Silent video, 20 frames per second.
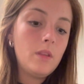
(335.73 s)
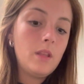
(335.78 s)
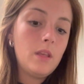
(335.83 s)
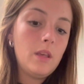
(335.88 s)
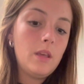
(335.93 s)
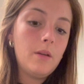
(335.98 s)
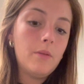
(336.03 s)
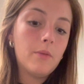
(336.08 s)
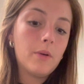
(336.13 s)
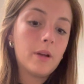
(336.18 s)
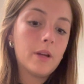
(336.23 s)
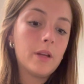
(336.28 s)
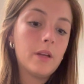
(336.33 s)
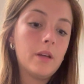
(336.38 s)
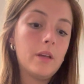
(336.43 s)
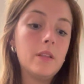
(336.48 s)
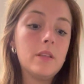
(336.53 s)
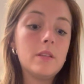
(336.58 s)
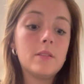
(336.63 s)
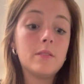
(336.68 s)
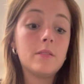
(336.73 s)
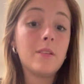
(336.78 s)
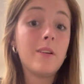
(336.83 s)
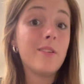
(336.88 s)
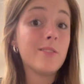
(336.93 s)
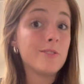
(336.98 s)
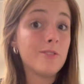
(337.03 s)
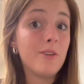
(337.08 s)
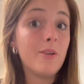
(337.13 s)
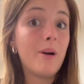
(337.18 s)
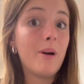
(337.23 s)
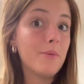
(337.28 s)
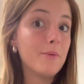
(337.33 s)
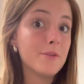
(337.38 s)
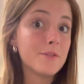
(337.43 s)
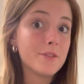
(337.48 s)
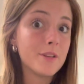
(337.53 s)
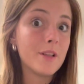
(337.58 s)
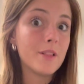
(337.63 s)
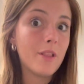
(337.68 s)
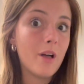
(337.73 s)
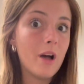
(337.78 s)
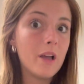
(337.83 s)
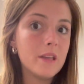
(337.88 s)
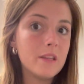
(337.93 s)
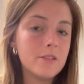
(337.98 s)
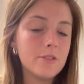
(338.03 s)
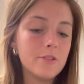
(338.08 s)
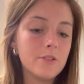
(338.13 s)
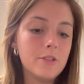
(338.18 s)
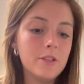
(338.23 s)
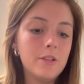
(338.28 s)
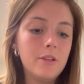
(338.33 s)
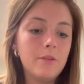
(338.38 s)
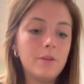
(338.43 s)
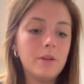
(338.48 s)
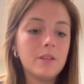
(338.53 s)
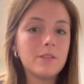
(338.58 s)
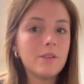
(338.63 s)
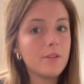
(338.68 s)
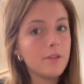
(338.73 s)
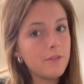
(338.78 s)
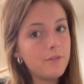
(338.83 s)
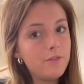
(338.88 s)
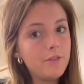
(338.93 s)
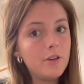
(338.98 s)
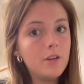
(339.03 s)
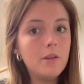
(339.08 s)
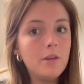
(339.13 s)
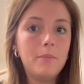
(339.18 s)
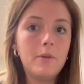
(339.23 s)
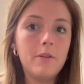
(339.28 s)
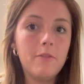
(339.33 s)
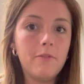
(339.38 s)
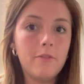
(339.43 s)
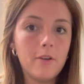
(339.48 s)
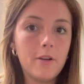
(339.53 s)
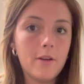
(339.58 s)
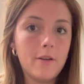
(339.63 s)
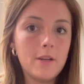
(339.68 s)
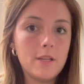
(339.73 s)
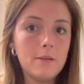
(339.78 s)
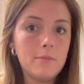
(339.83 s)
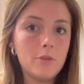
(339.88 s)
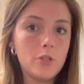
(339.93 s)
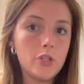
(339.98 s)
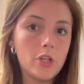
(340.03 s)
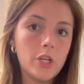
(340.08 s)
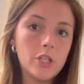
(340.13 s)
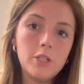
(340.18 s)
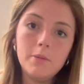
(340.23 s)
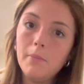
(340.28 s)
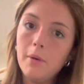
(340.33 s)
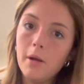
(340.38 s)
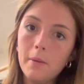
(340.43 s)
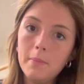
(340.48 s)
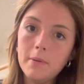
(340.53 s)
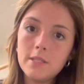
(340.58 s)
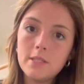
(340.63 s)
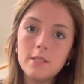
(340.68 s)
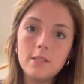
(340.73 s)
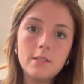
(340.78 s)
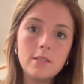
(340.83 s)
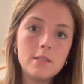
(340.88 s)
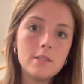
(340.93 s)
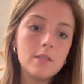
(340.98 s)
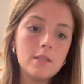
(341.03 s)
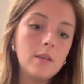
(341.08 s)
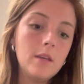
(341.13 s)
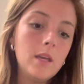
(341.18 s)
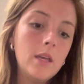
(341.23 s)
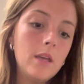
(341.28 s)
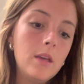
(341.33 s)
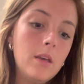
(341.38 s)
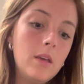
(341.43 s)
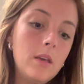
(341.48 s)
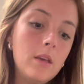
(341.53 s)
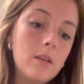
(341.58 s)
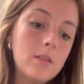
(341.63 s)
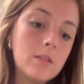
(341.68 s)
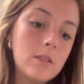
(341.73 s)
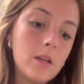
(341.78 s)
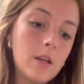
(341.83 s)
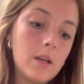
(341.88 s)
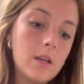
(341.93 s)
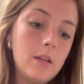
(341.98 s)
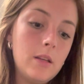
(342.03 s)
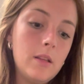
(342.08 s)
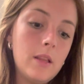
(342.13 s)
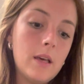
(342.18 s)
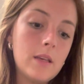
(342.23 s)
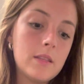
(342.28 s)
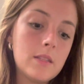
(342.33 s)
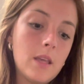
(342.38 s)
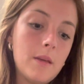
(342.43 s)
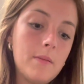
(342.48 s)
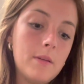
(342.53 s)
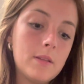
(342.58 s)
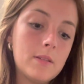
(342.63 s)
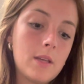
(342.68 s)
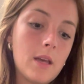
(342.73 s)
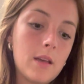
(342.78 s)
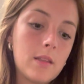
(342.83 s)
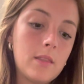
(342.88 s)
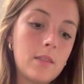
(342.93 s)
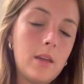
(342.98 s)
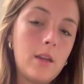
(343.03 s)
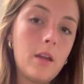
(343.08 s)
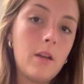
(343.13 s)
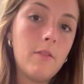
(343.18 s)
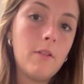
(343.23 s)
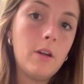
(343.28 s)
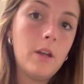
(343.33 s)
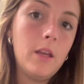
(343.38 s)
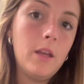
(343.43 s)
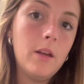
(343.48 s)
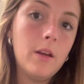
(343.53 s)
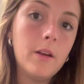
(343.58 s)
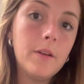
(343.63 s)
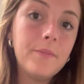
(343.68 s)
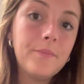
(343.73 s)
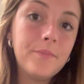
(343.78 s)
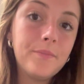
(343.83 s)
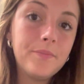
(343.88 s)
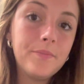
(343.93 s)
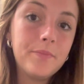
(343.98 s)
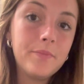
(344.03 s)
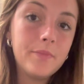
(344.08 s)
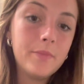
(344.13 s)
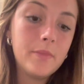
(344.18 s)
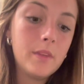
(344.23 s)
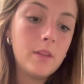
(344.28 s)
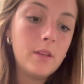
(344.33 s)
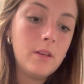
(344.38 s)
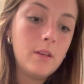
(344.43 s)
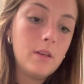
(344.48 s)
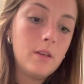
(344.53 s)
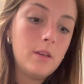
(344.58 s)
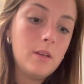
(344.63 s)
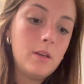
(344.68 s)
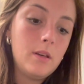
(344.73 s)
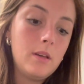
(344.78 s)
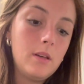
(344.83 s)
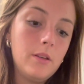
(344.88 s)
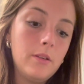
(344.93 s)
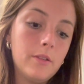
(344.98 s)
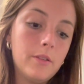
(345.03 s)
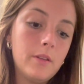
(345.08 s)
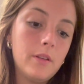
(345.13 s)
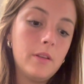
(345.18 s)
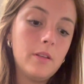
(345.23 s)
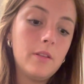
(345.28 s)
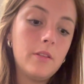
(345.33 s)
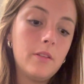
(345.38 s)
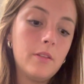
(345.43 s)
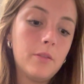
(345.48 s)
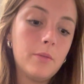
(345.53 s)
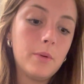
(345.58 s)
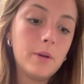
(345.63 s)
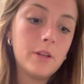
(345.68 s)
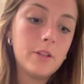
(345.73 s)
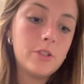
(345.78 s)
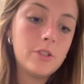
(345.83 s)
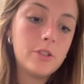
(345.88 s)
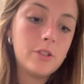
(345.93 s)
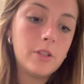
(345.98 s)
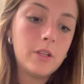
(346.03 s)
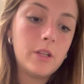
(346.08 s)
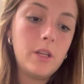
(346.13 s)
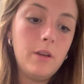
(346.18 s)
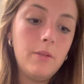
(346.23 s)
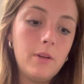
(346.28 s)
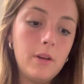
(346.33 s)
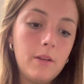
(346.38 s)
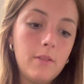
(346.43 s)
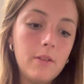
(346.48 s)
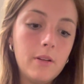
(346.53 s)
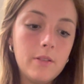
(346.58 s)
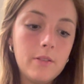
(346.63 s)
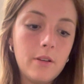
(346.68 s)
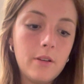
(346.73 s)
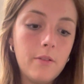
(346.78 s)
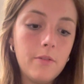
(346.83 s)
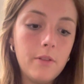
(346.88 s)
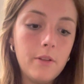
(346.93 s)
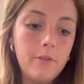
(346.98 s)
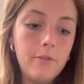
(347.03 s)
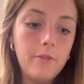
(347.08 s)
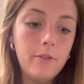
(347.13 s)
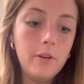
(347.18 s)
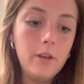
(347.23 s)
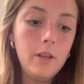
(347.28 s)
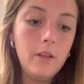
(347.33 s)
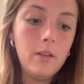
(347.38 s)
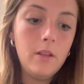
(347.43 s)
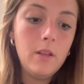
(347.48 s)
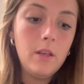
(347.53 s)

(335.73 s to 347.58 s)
And this is also, I will say, a lot easier to do when it's on the foot, but for demonstration purposes. So you're gonna do that same exact thing over here. You'll see this is where it's tricky whenever it's off the foot.